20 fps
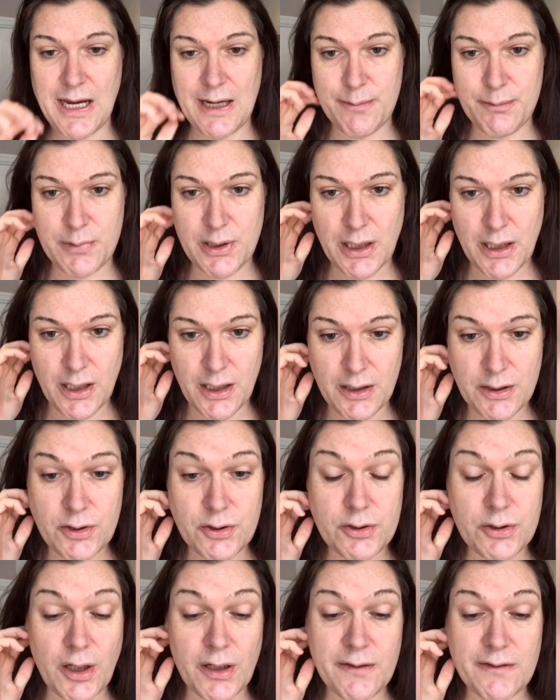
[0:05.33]
aimed
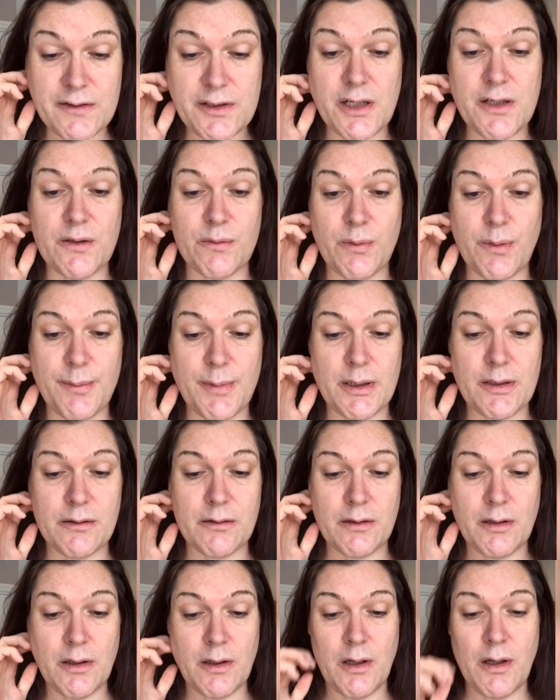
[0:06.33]
at transgender
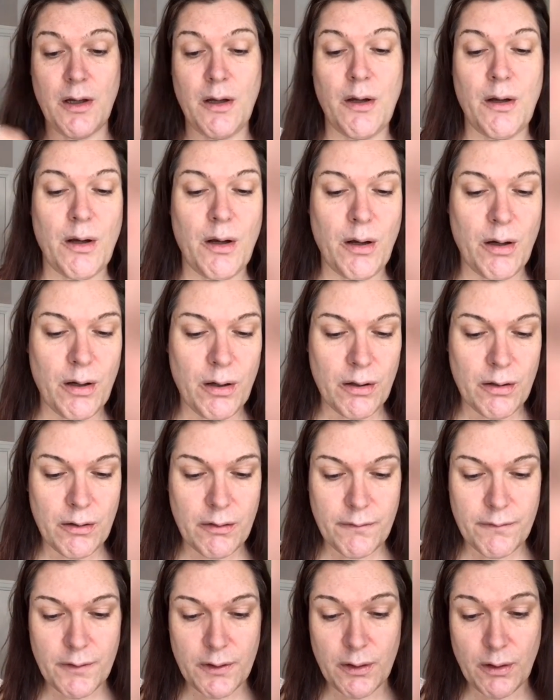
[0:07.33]
women
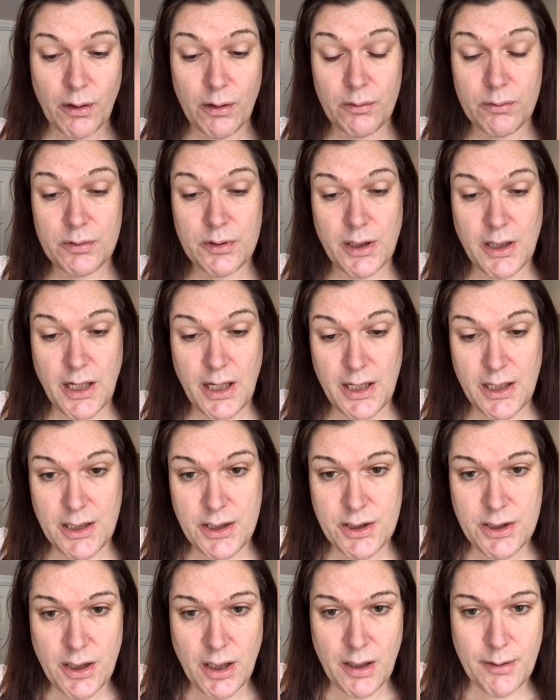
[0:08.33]
of an older
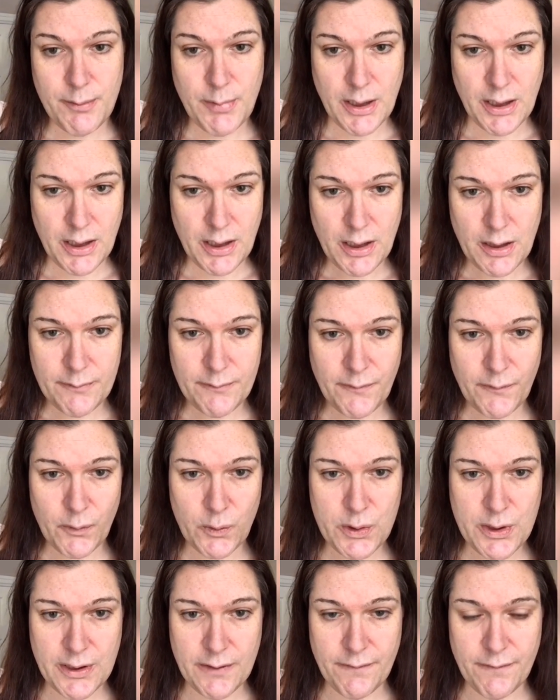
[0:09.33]
age like me, I'm
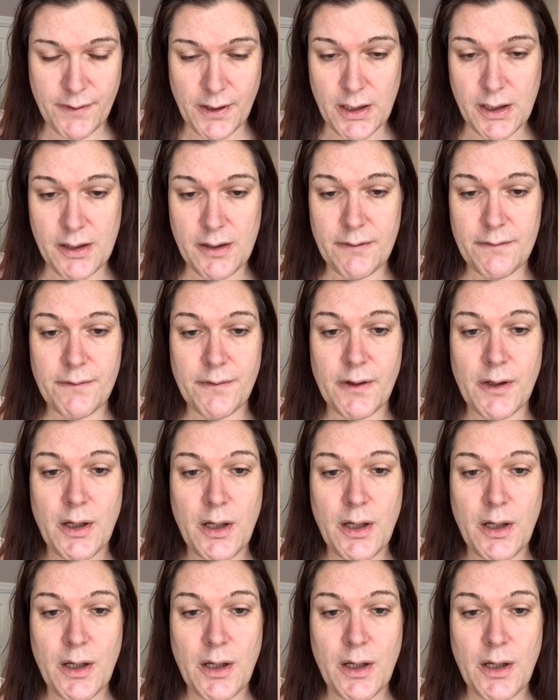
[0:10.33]
45,